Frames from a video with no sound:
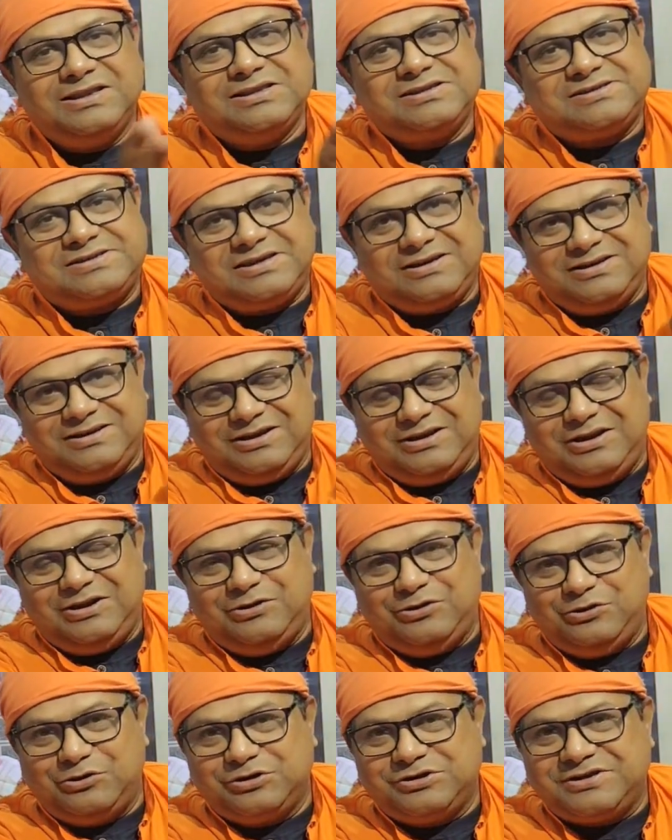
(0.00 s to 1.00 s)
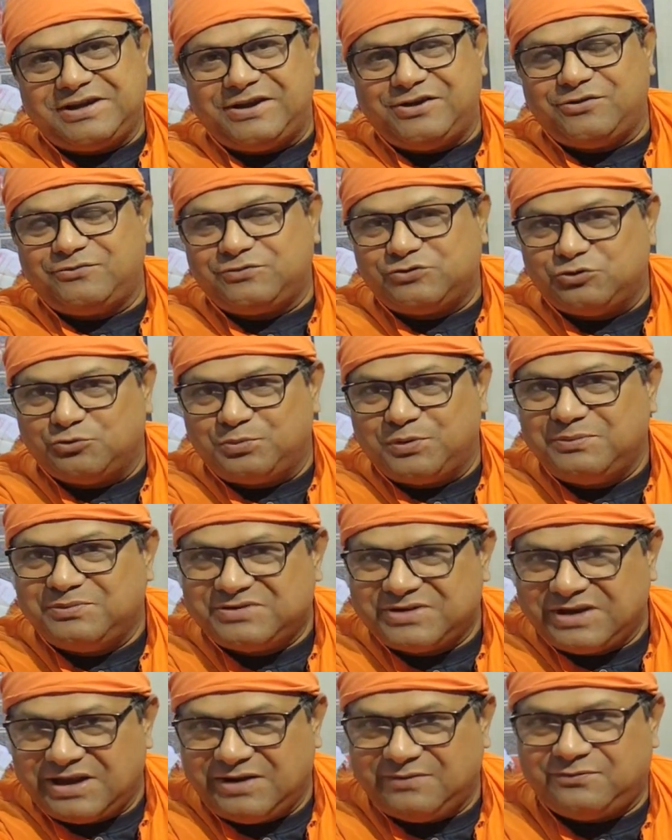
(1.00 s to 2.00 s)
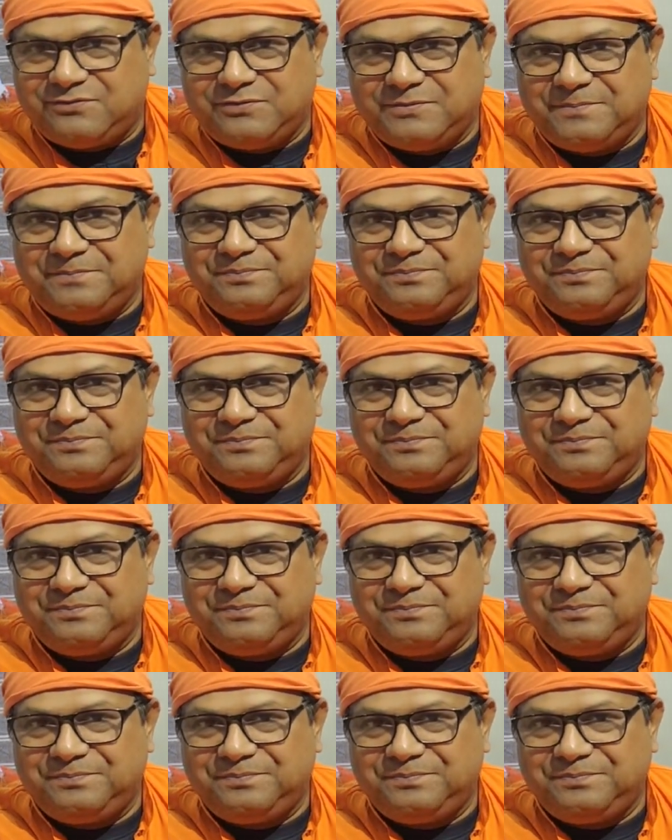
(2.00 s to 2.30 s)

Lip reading: the state of Supreme Self.